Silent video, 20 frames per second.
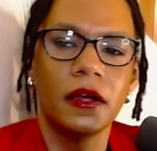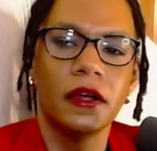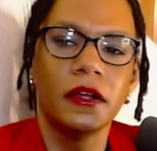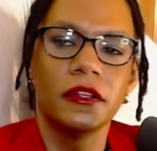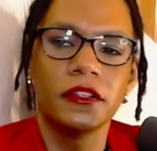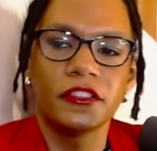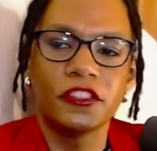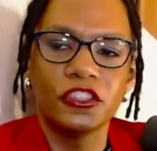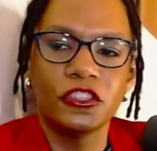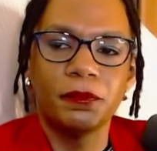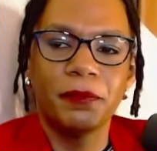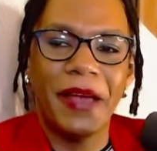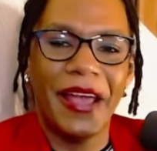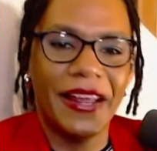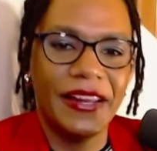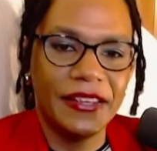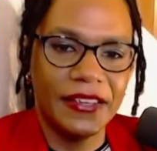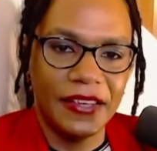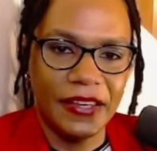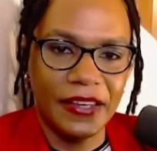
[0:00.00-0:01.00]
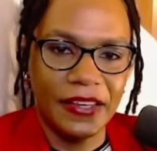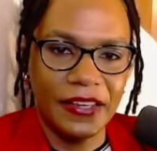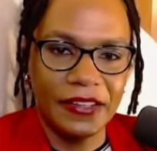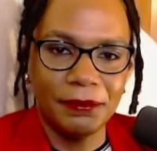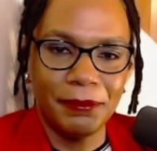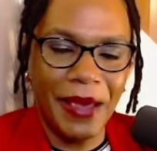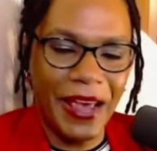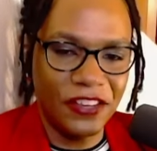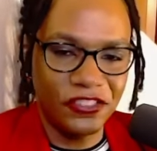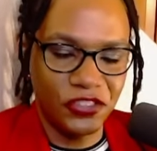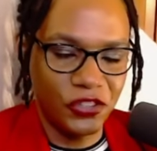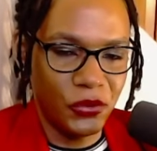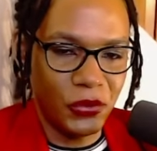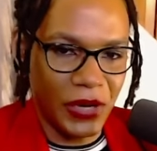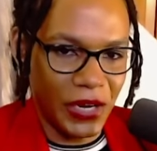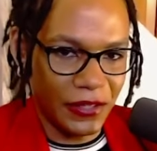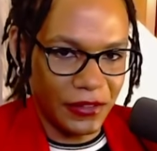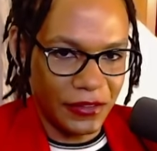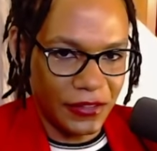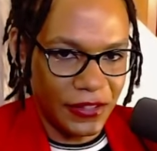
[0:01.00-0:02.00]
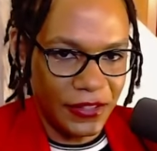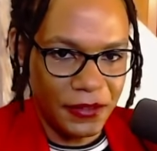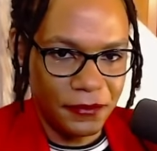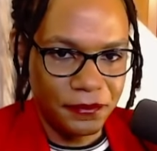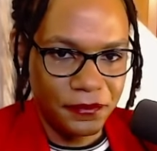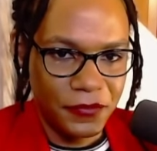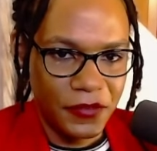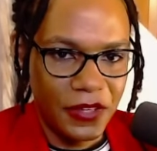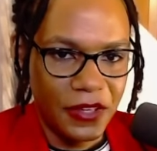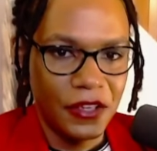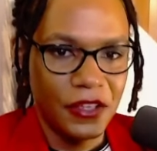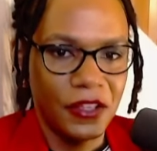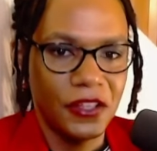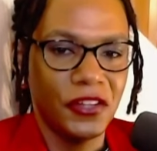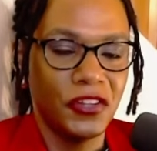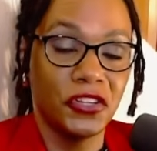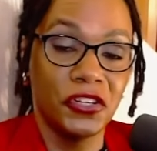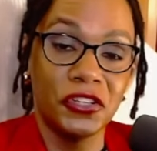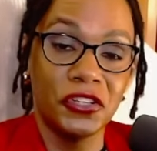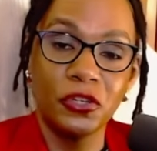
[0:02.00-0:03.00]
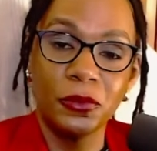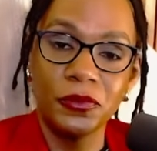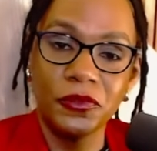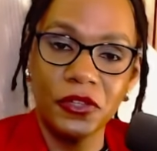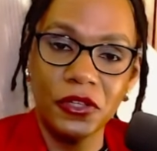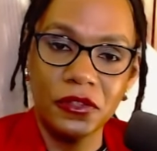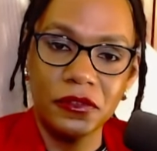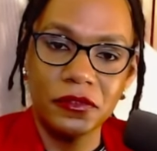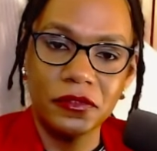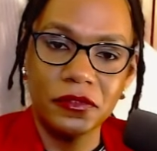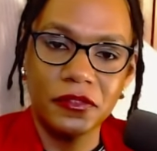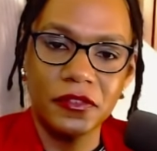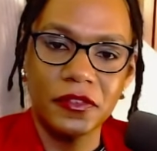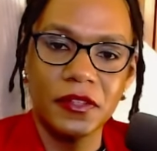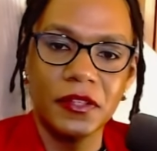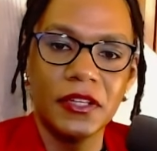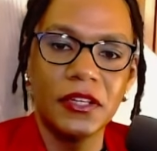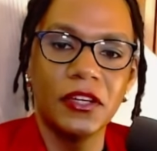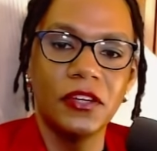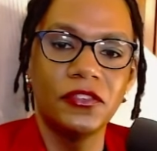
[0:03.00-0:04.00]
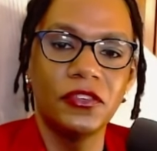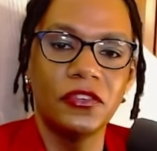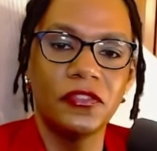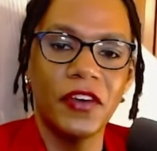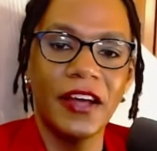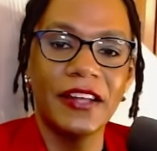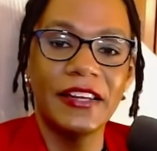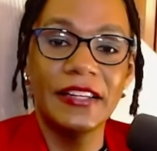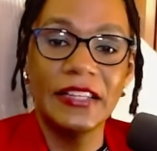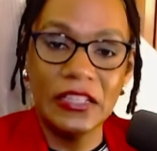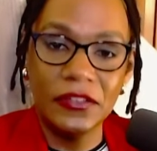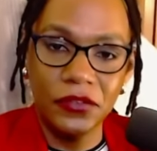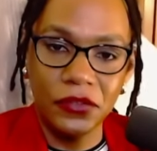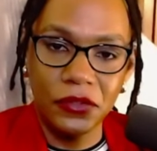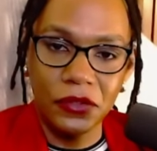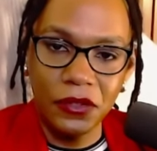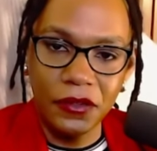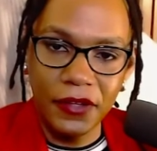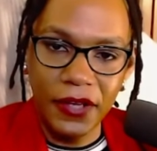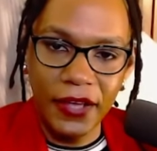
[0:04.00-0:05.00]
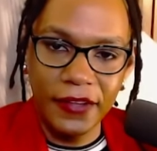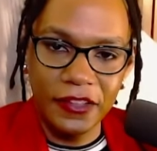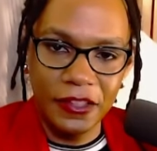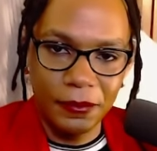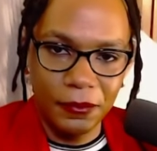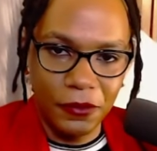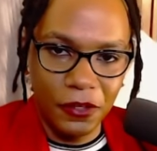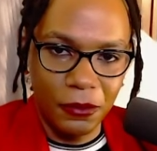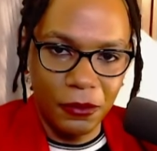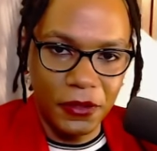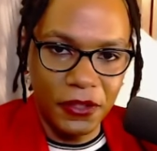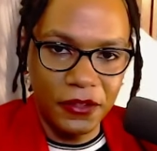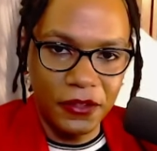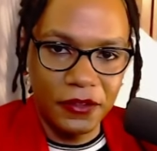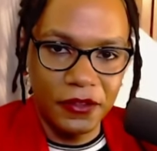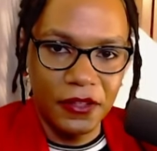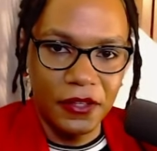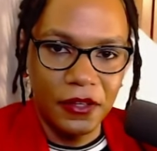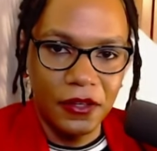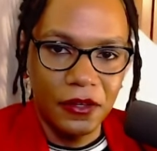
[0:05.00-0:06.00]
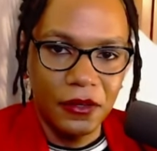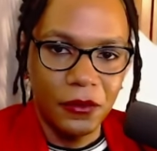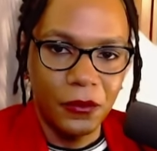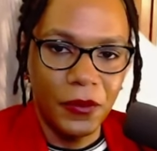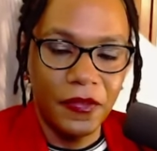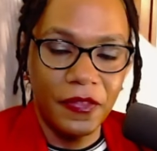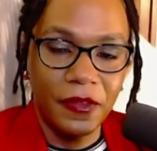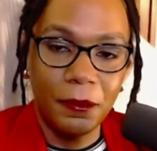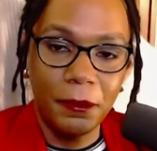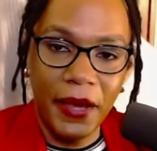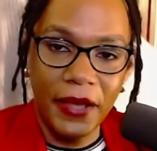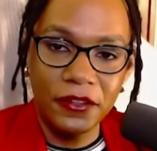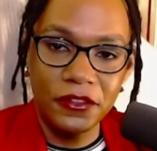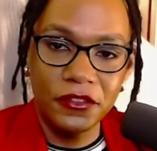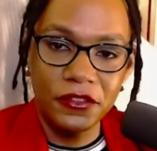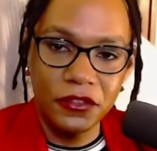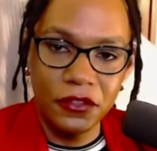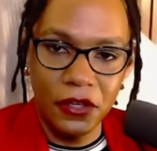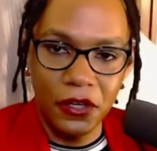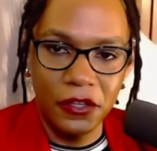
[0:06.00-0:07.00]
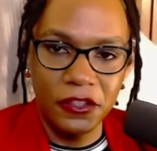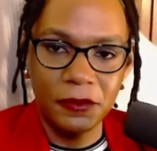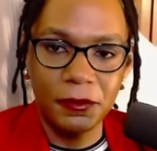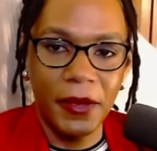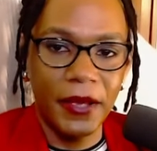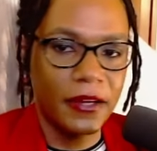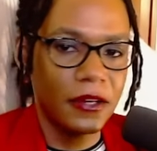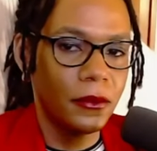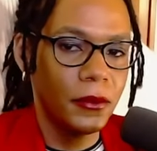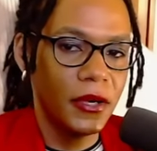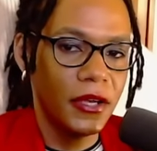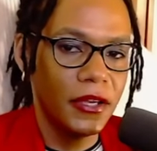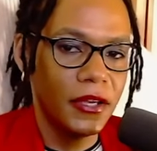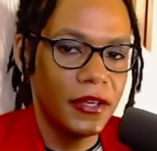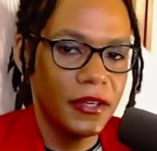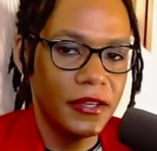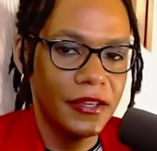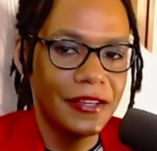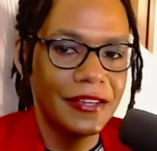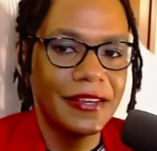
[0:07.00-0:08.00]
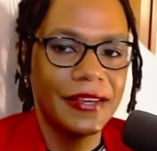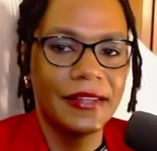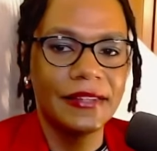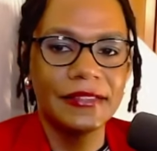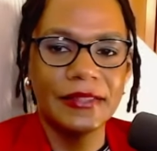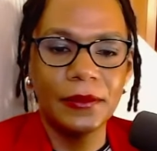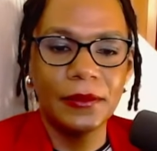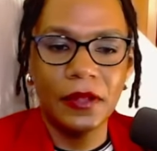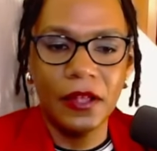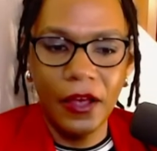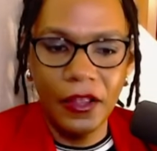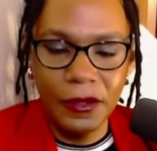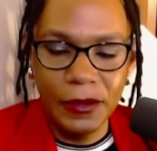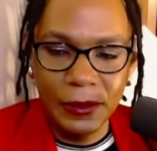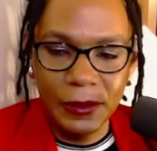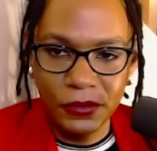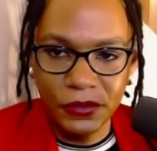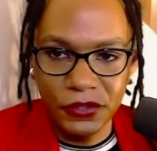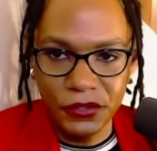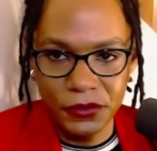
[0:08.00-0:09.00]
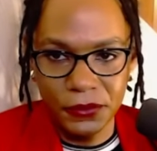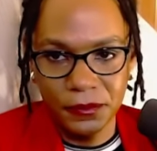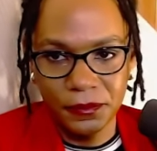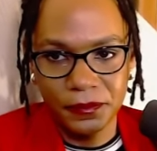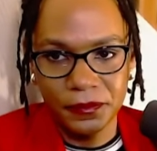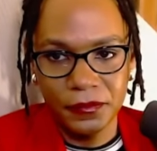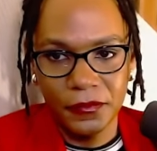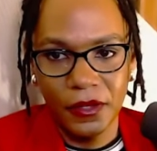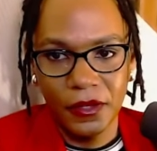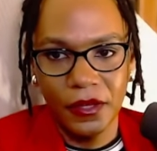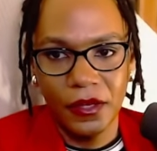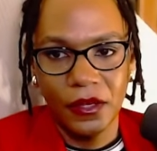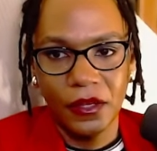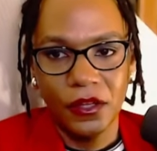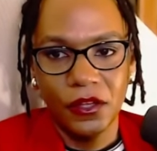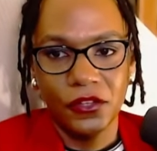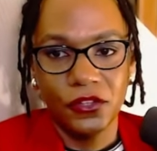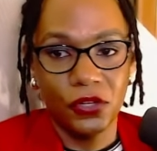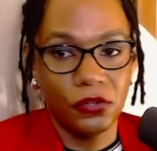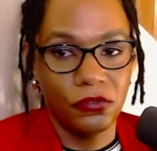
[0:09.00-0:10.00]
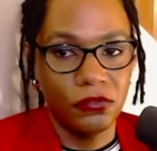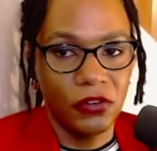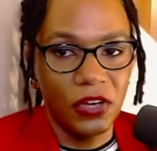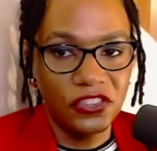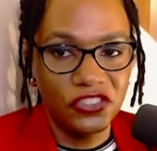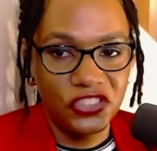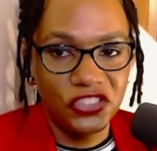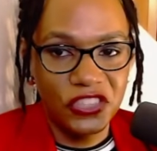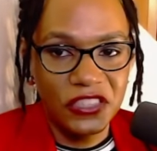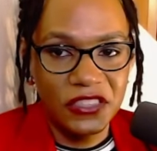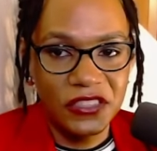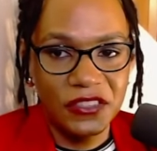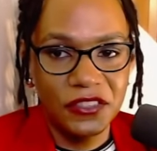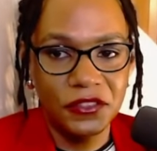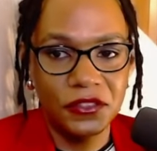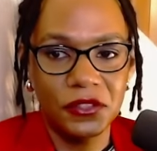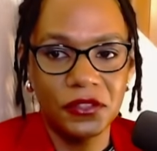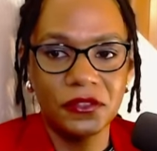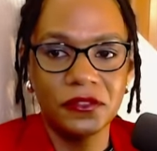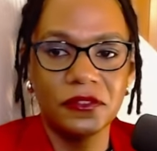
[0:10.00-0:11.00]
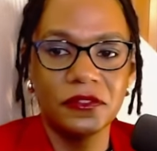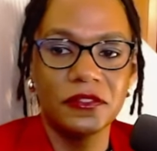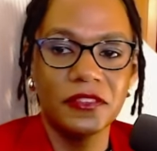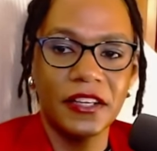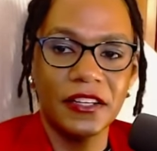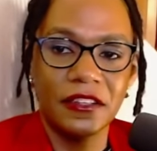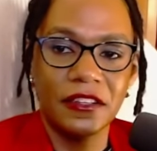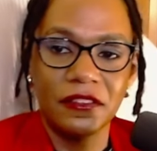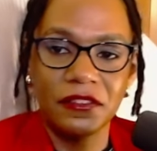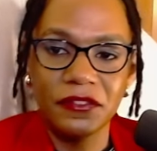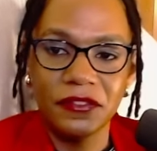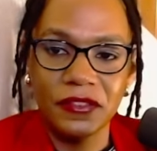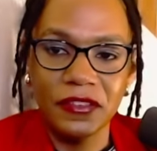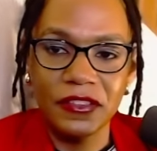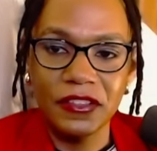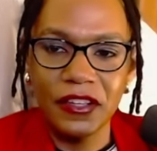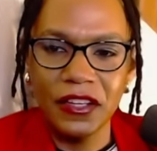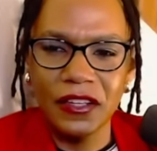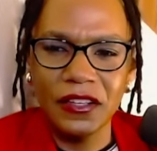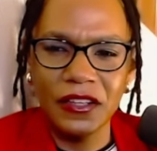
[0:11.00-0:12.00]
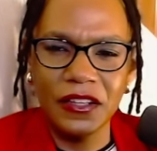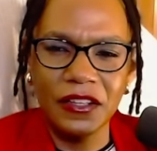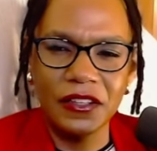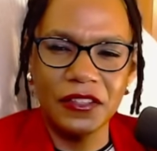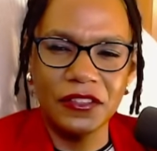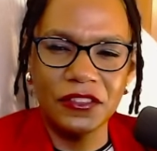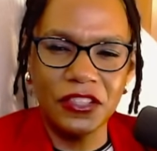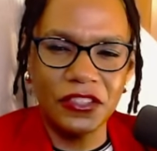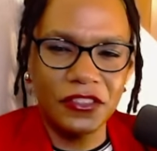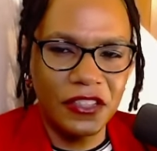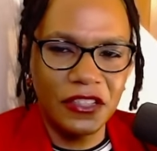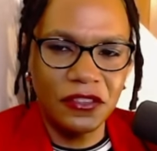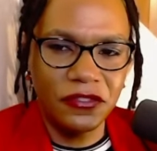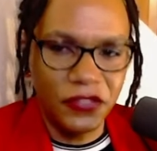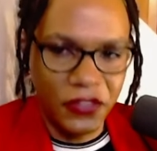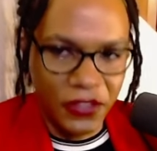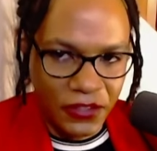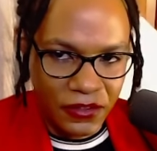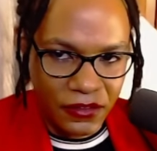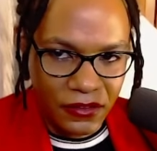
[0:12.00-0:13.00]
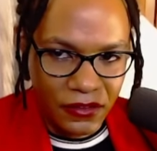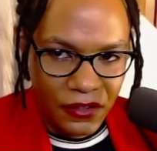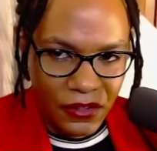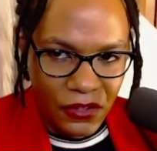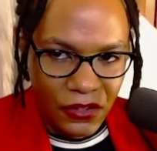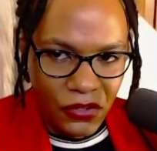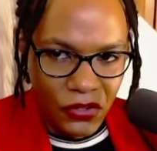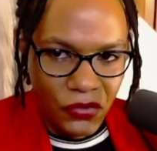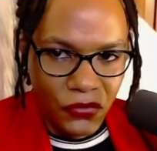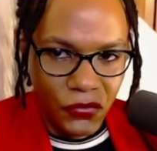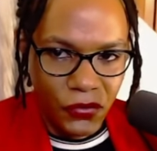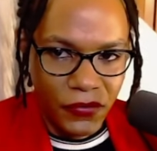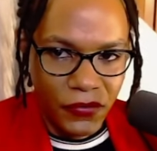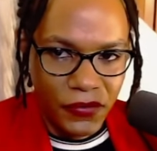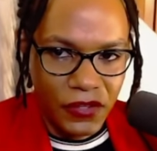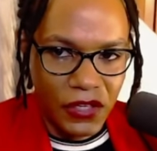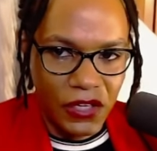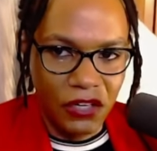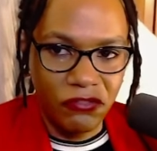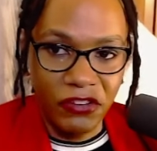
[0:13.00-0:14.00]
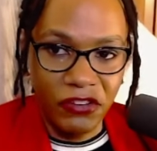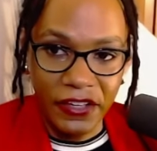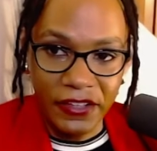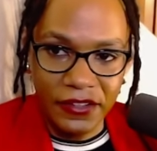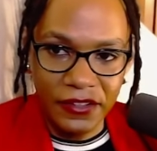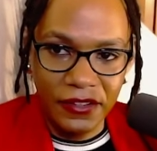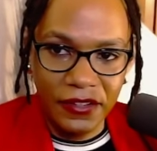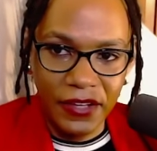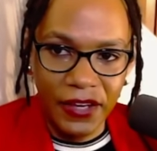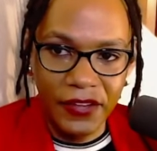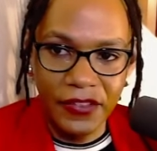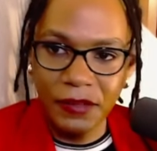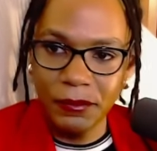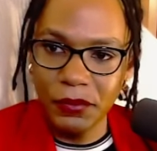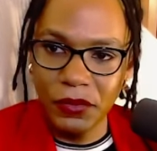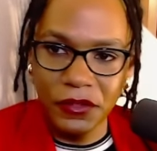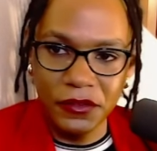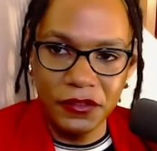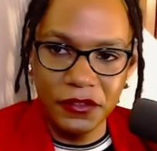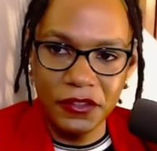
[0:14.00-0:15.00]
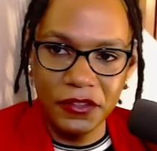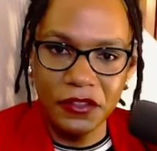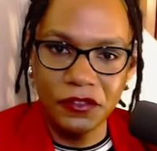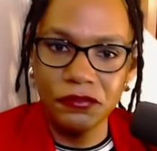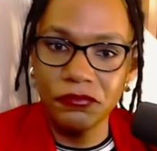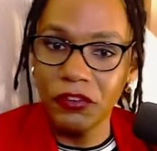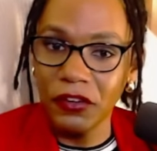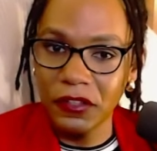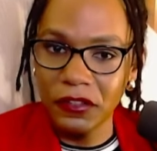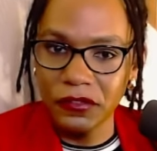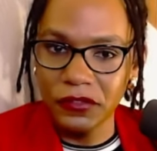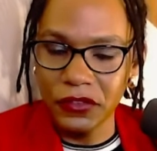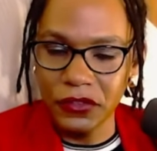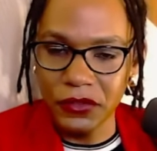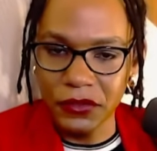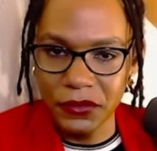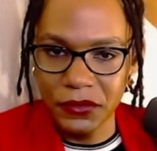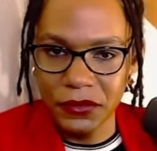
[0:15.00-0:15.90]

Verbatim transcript: still panicking and mashing wildly. Learn to observe. If you find it difficult at the moment, when the match starts, back away and see what other people do. Don't rush in. Don't get a just get a feel for the arena and the person in front of you.